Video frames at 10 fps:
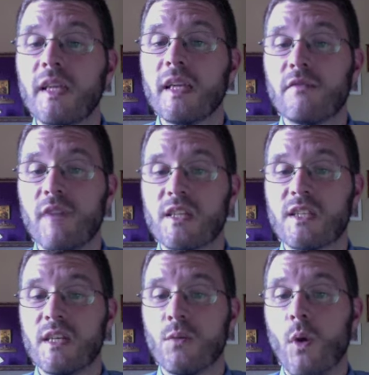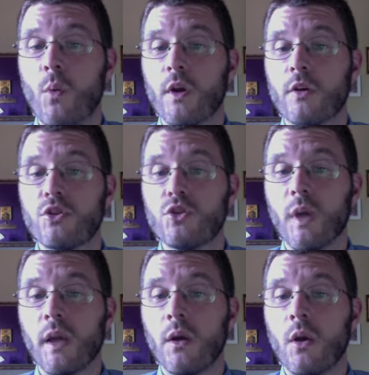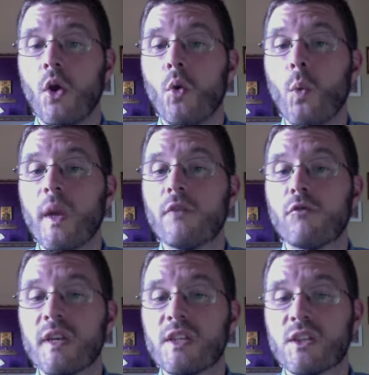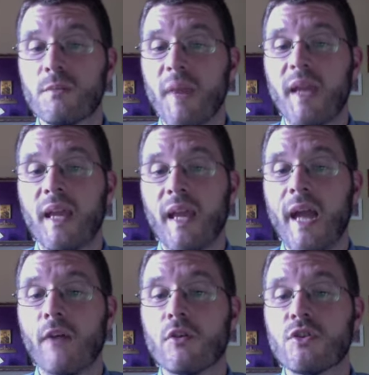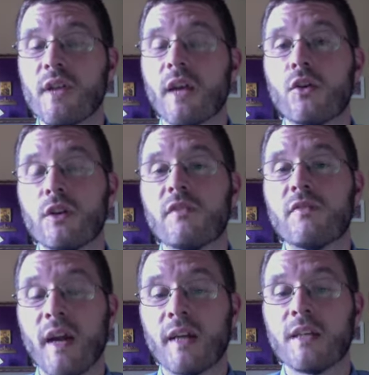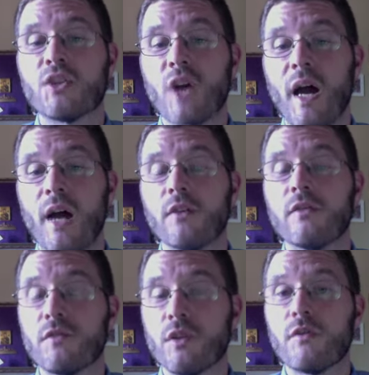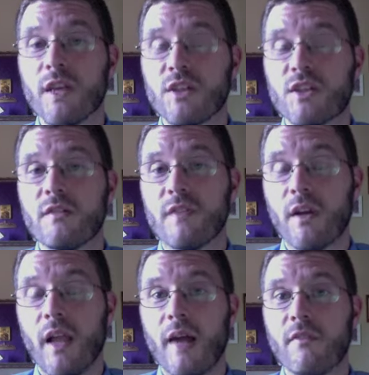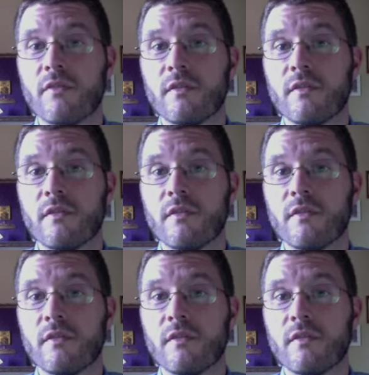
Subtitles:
invested in what we are doing, we risk making errors that could affect a child for the rest of their life.